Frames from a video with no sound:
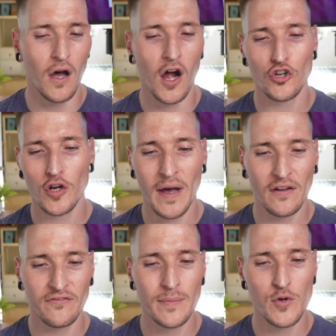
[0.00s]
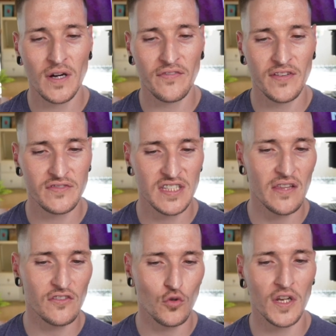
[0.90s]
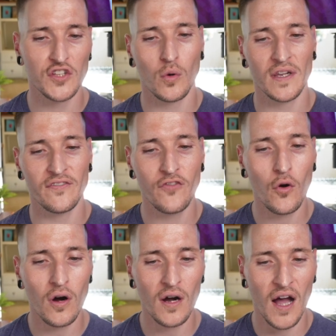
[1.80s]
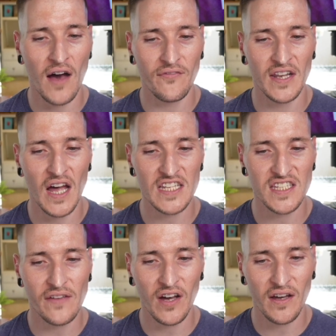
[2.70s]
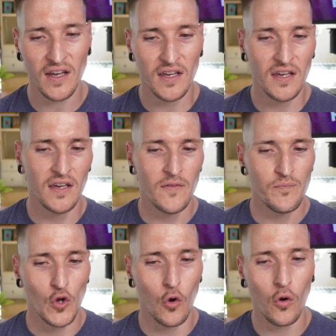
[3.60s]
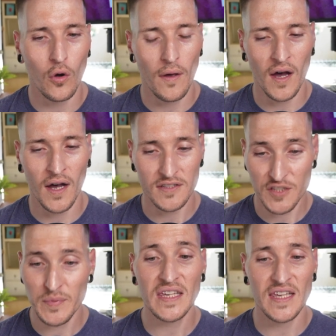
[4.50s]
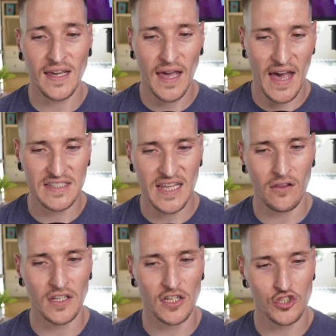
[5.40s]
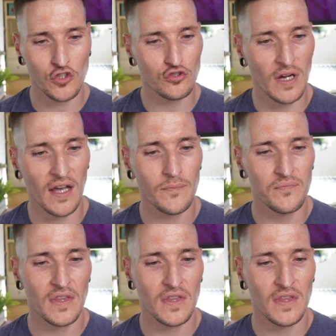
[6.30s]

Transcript: on or about February 15th, 2024, Afanasyeva, or speaking as Helena Shudra,